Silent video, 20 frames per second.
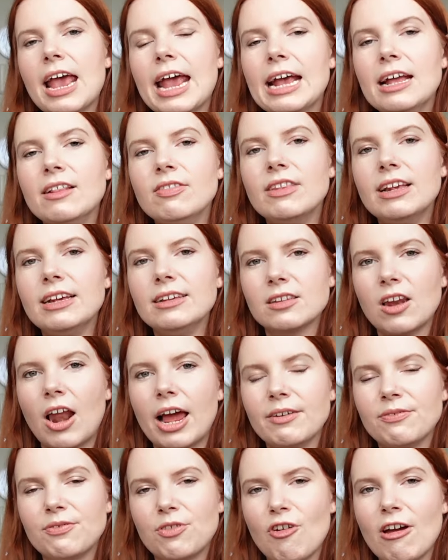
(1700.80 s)
in these
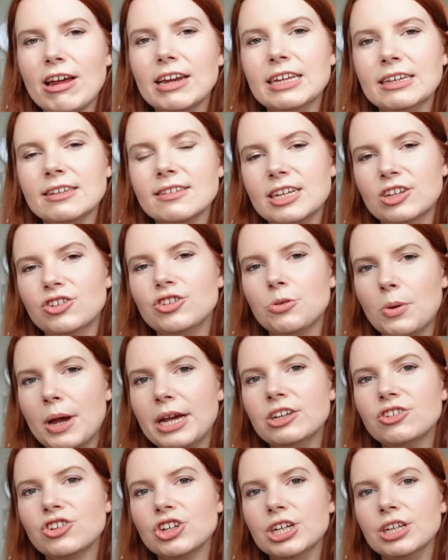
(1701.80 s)
life-threatening
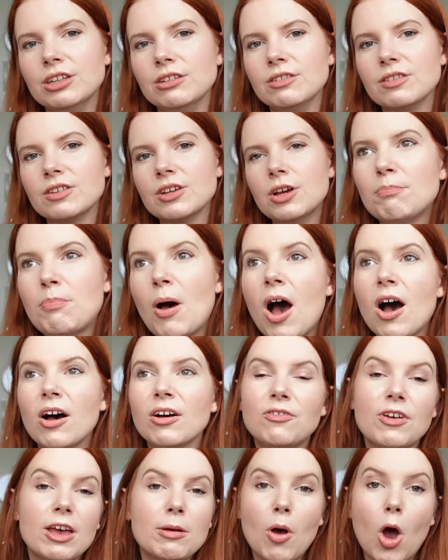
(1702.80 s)
situations.
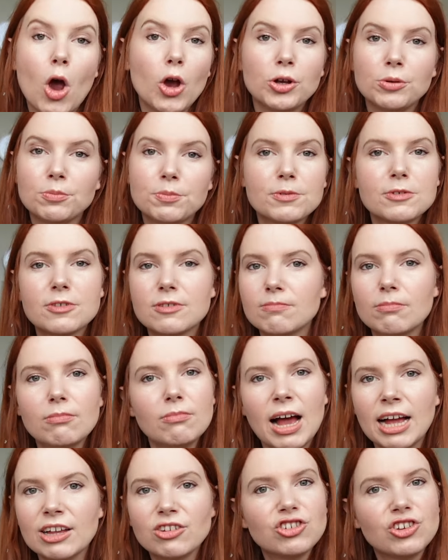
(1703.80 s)
Part of him hopes,
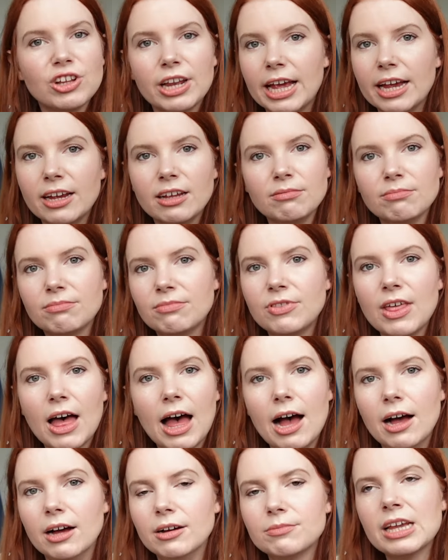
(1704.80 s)
actually,
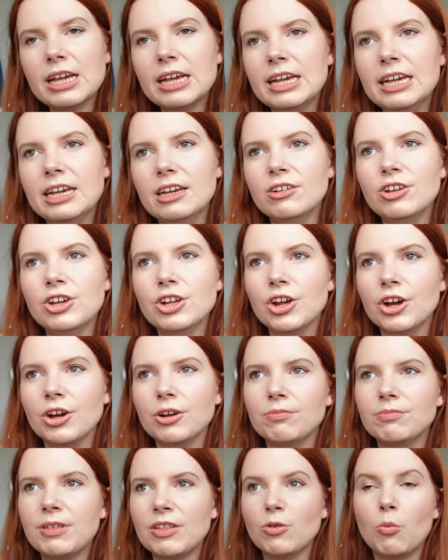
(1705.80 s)
that
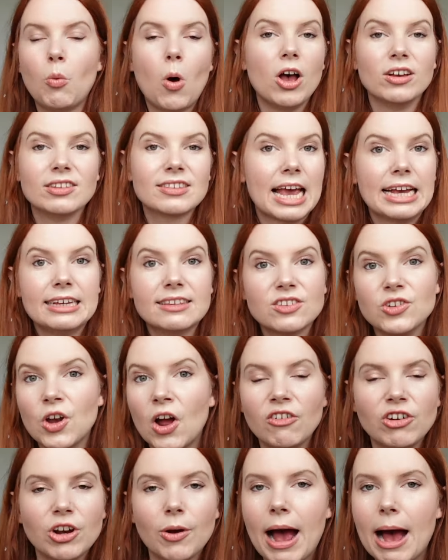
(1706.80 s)
that the worst case
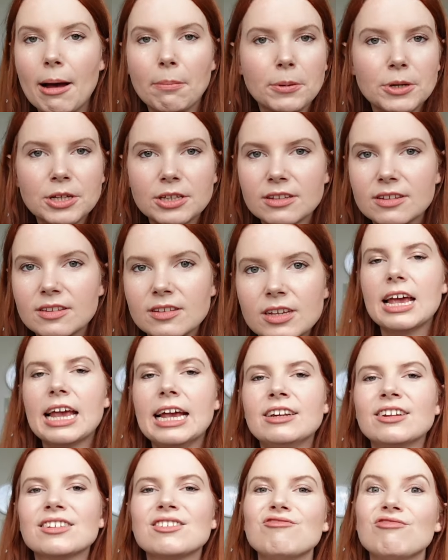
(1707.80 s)
scenario happens.
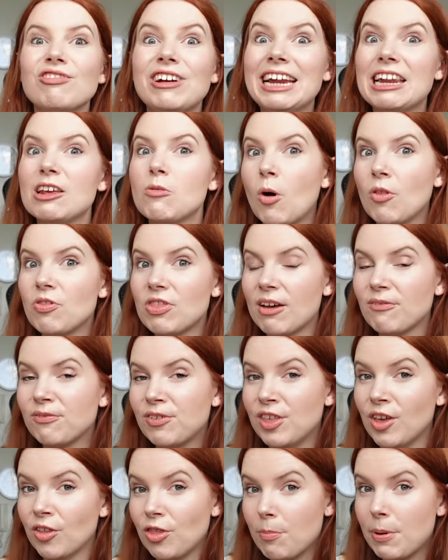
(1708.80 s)
He doesn't really want that for
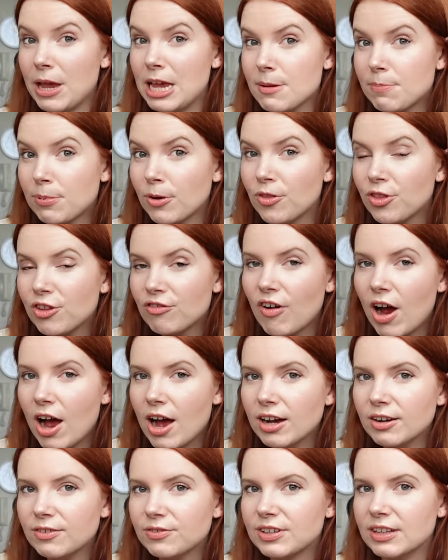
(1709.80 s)
the other people on the
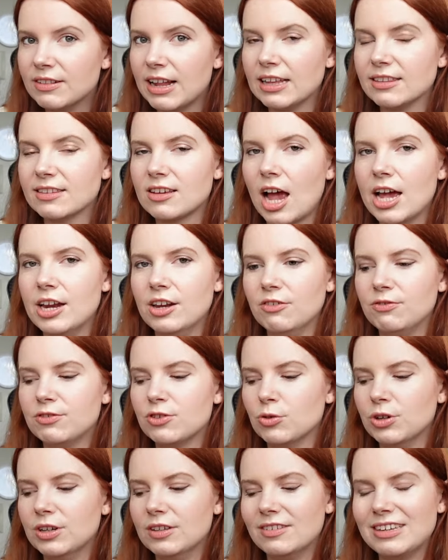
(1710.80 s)
raft, and that's kind of
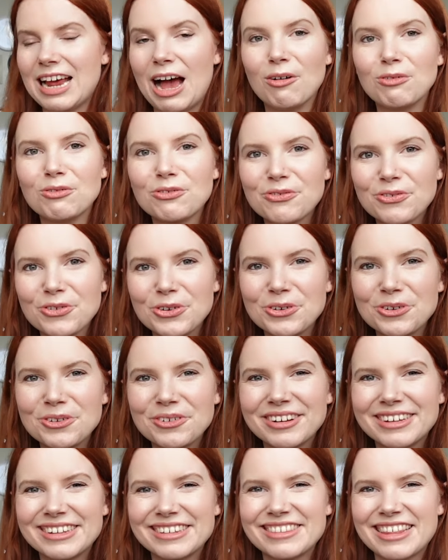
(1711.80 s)
Sawyer's
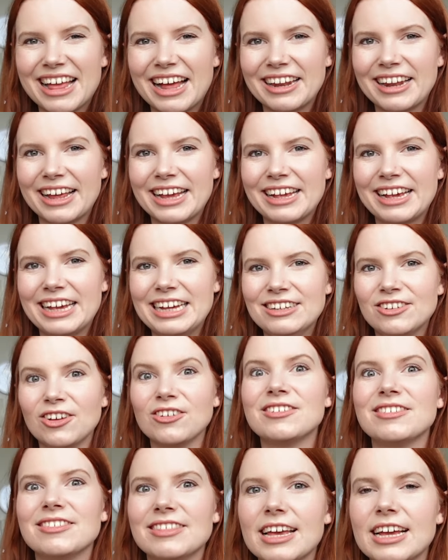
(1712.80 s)
downfall, is that like he
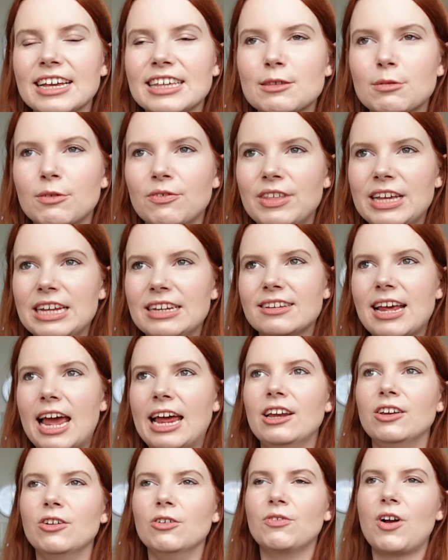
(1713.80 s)
does this with the
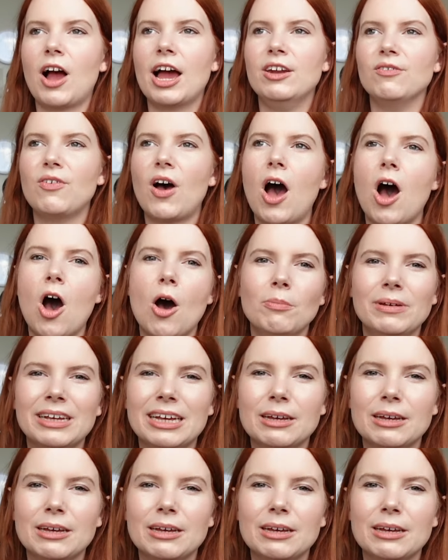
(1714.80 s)
intent of kind of harming